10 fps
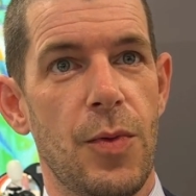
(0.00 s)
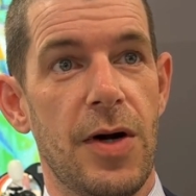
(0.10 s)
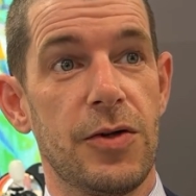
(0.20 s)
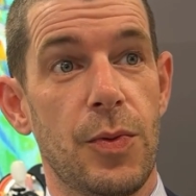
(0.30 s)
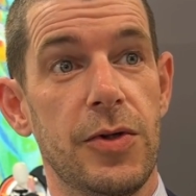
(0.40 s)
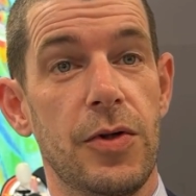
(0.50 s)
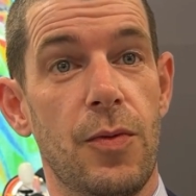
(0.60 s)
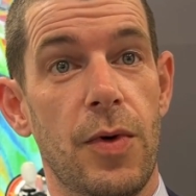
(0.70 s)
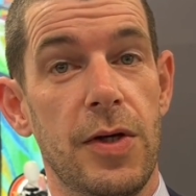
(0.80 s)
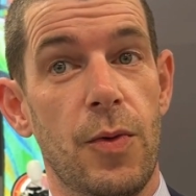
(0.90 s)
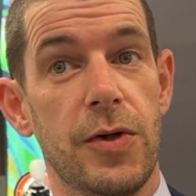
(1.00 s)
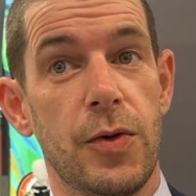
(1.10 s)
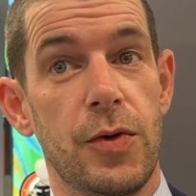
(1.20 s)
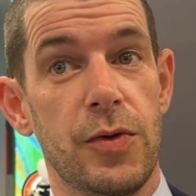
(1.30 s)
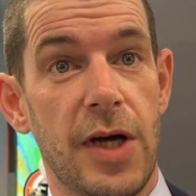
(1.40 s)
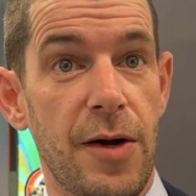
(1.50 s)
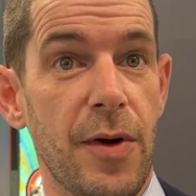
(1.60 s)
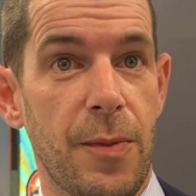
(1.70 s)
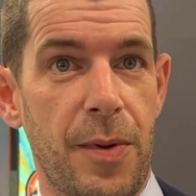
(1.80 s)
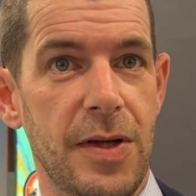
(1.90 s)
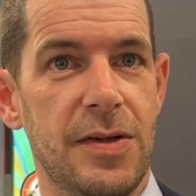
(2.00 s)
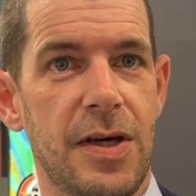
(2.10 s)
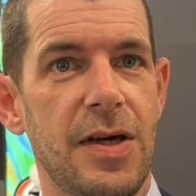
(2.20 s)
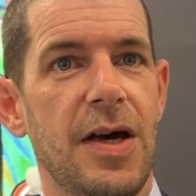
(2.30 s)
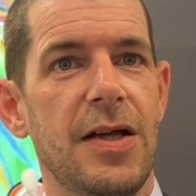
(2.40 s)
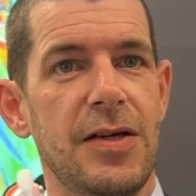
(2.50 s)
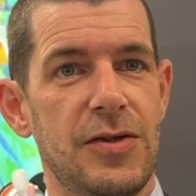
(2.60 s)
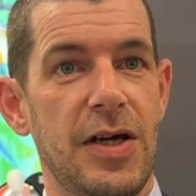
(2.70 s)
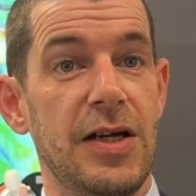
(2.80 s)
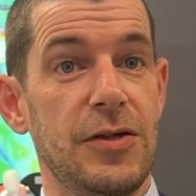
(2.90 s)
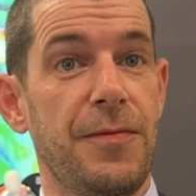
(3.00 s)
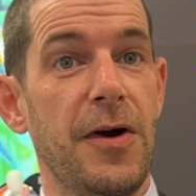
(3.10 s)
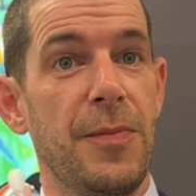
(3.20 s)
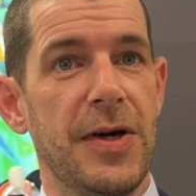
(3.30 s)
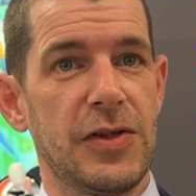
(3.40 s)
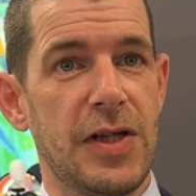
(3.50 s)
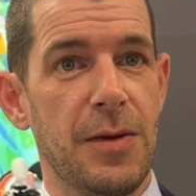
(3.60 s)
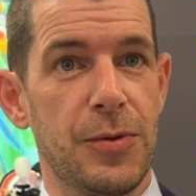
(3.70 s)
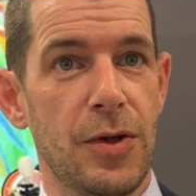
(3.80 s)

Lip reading: whereas when you want to do direct printing, it is a very big step.